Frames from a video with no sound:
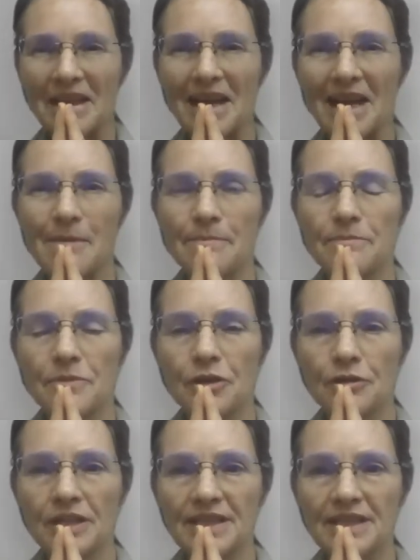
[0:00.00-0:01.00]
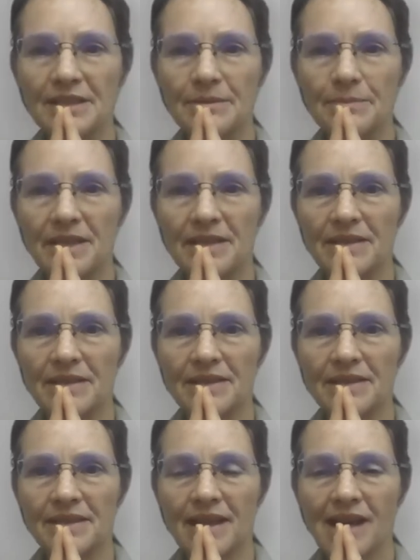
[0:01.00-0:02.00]
Um, the criticism
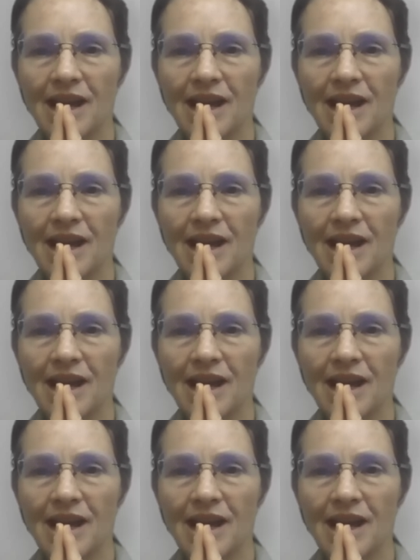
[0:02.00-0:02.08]
is